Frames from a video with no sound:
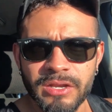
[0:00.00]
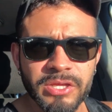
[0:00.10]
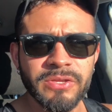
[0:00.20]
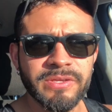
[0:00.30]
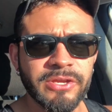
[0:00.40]

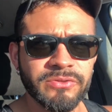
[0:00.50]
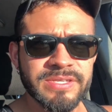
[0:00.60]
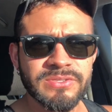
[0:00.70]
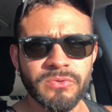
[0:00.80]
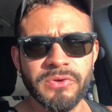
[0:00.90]
You hear
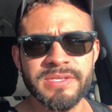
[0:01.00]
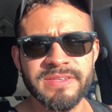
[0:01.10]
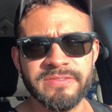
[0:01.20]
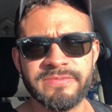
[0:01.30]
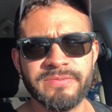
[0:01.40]
the
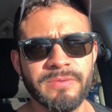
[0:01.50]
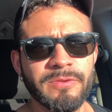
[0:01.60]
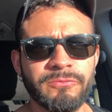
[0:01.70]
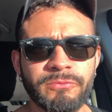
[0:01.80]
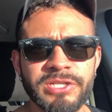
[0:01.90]
stories of
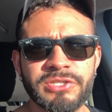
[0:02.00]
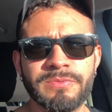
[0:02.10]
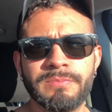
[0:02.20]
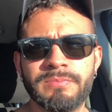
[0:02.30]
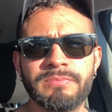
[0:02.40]

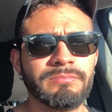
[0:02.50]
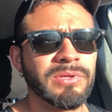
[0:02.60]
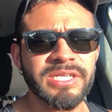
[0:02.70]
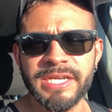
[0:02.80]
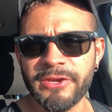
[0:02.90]
rich
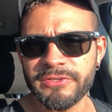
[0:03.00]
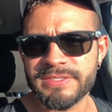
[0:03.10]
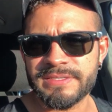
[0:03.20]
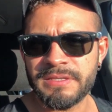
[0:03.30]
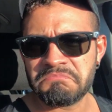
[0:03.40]

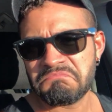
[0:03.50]
millionaires